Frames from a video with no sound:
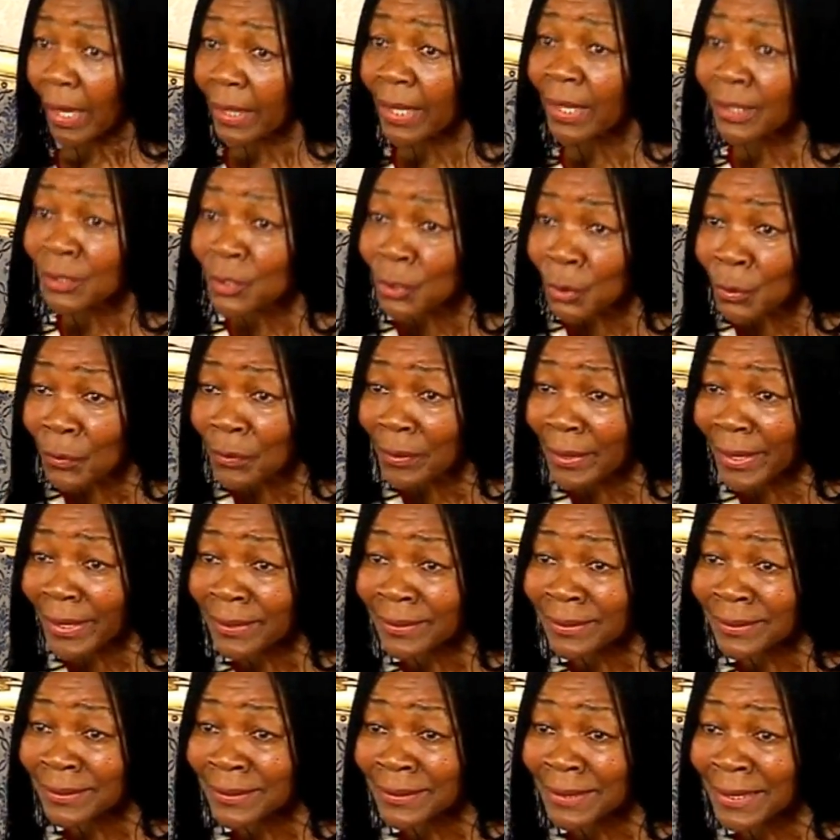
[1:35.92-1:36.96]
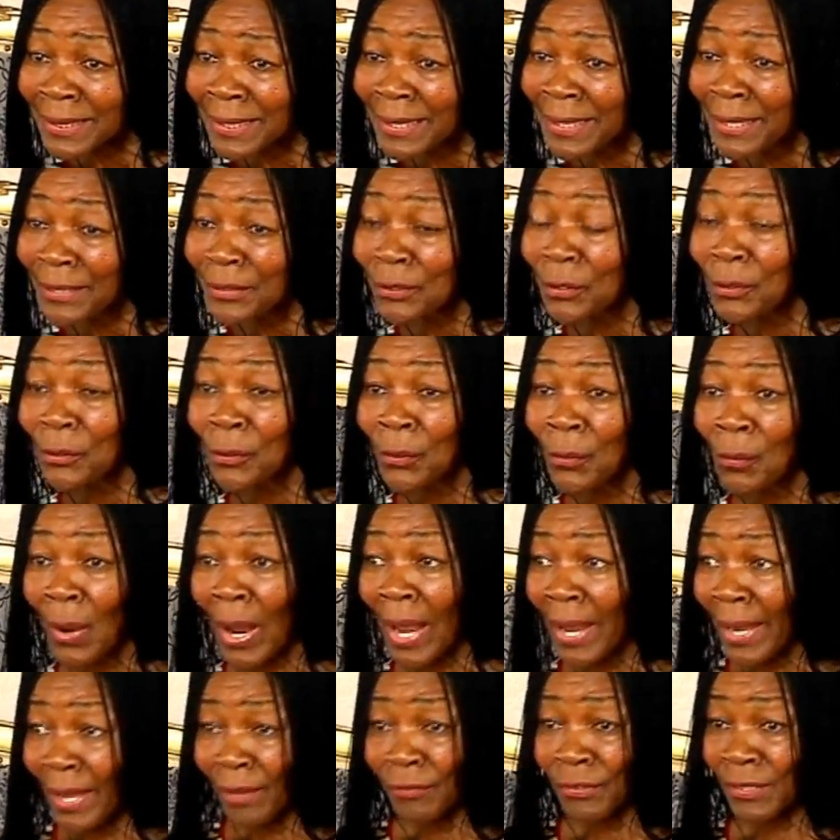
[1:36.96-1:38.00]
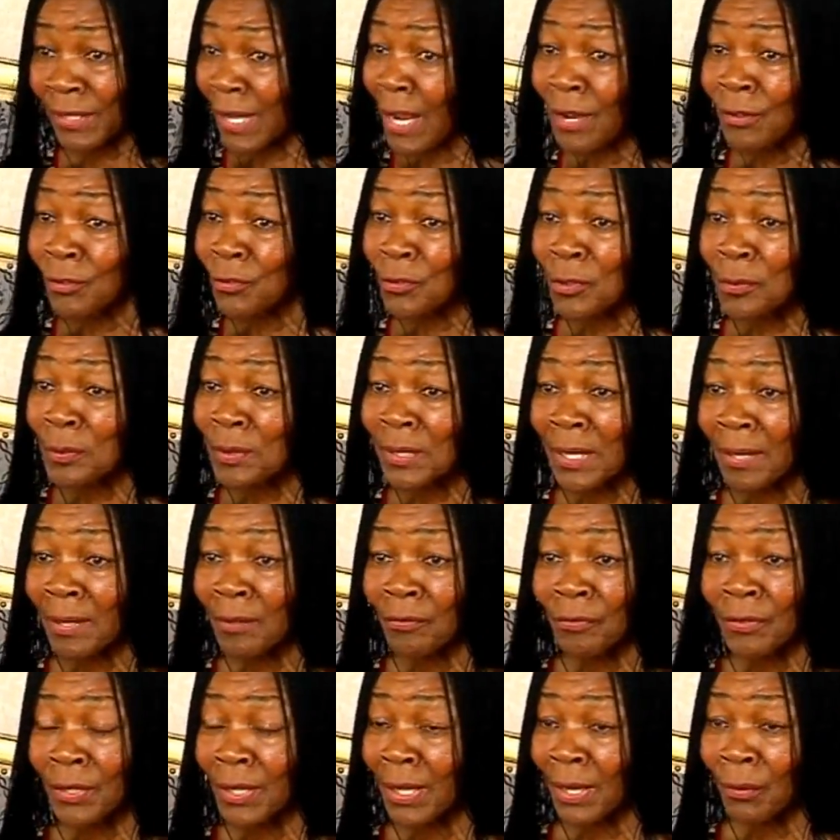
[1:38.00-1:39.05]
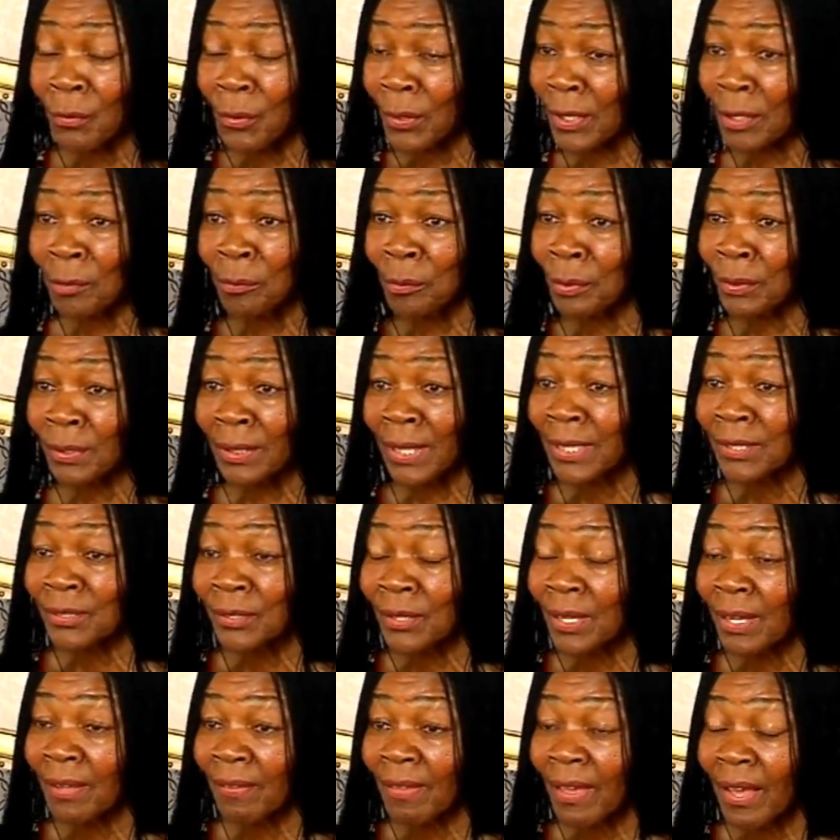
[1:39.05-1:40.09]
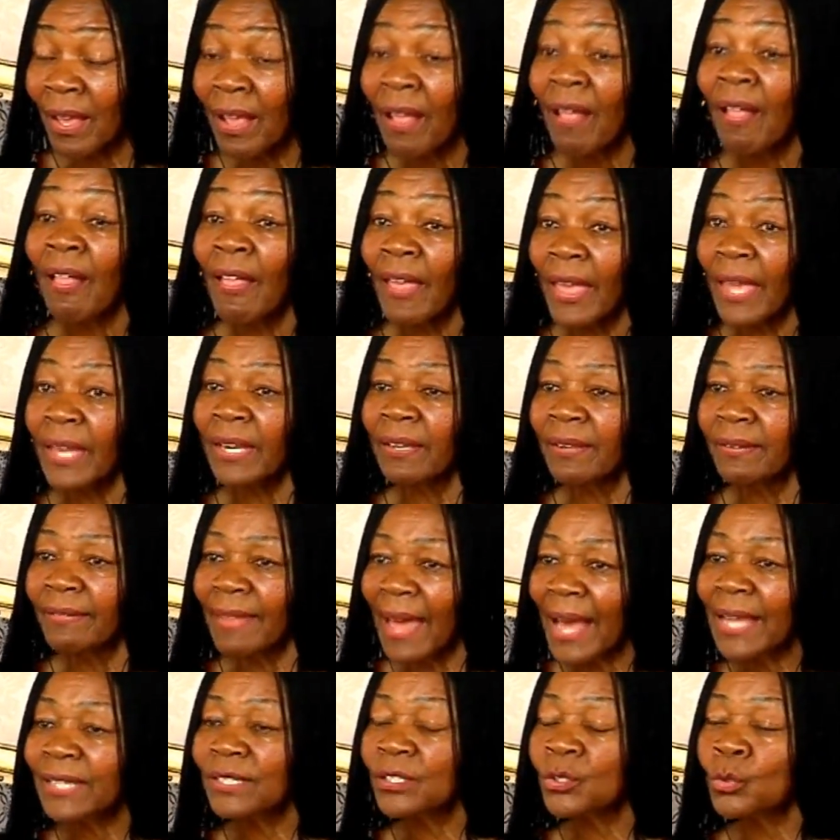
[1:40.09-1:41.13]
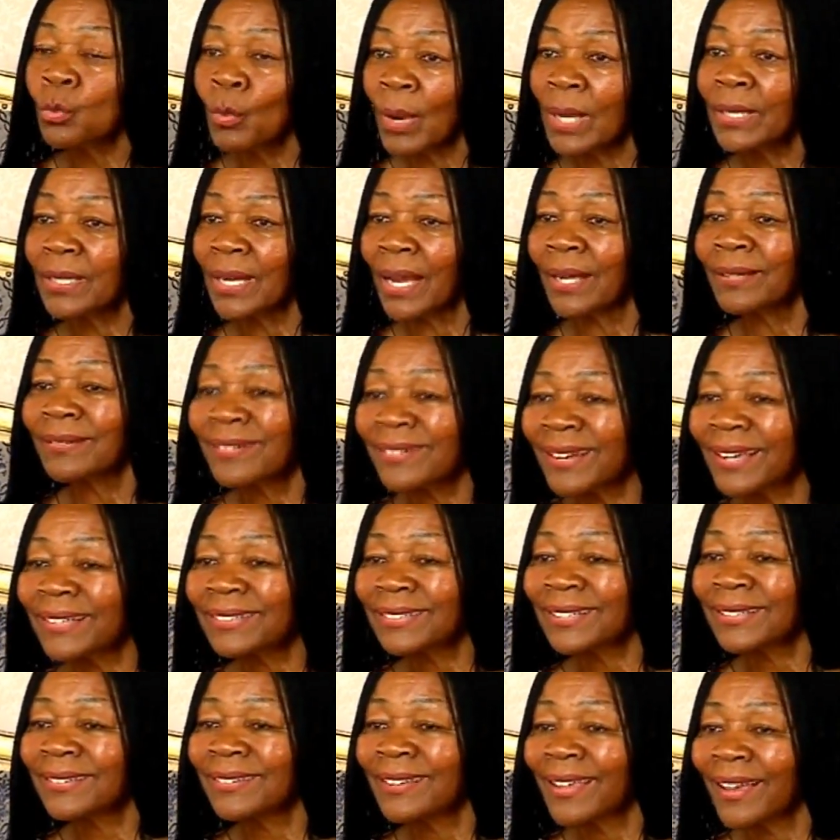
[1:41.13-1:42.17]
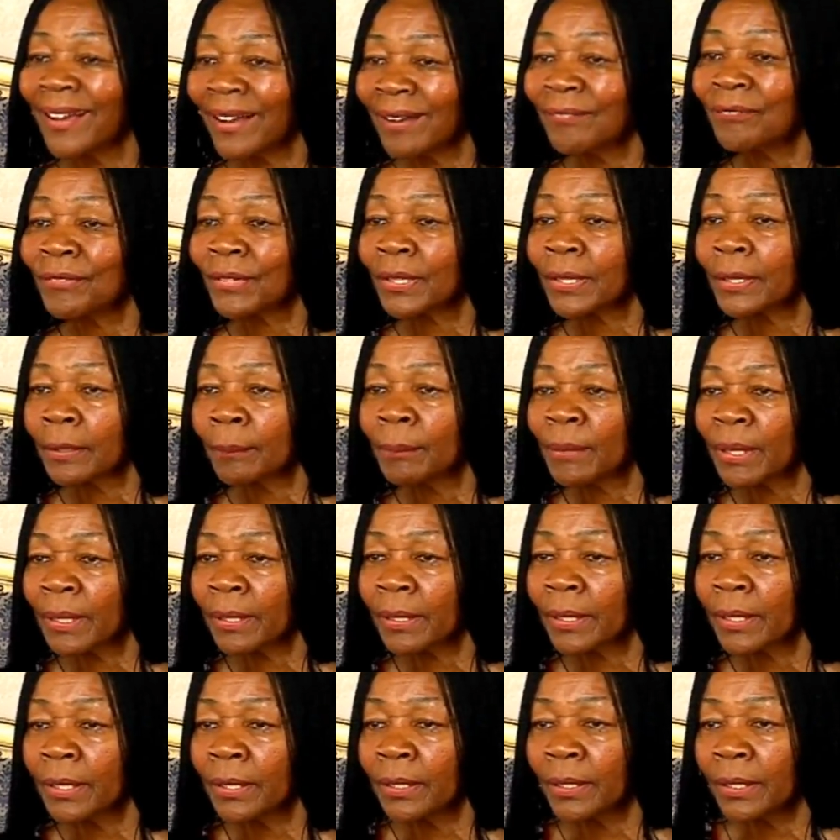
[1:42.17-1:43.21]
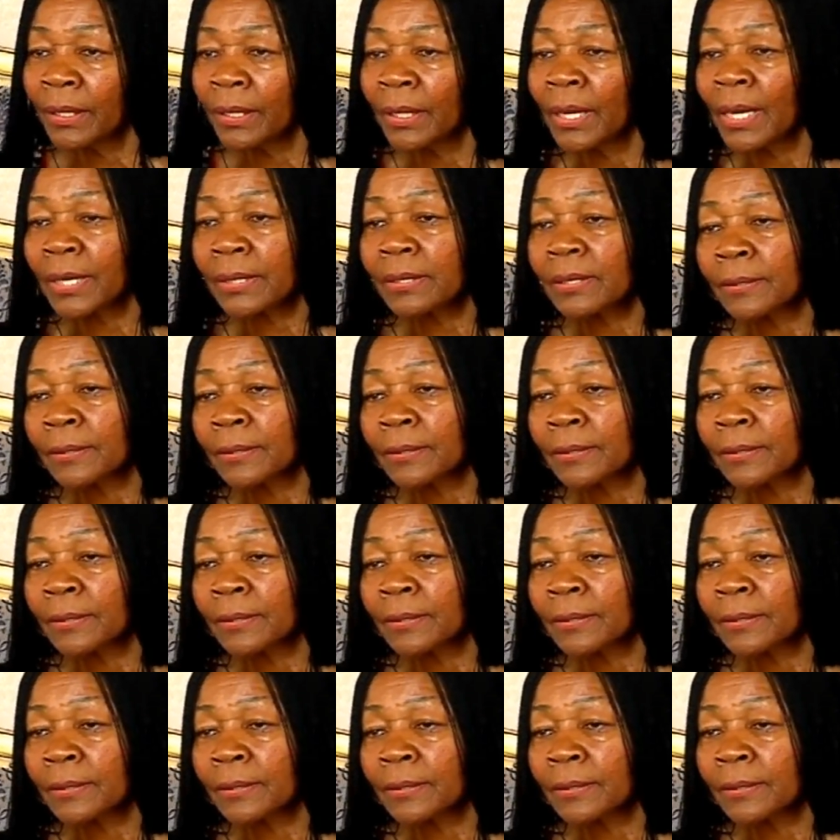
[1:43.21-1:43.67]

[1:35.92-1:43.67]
I can do this you know, I have sounds from South Africa, we can put that together. And that's what attracted the African American in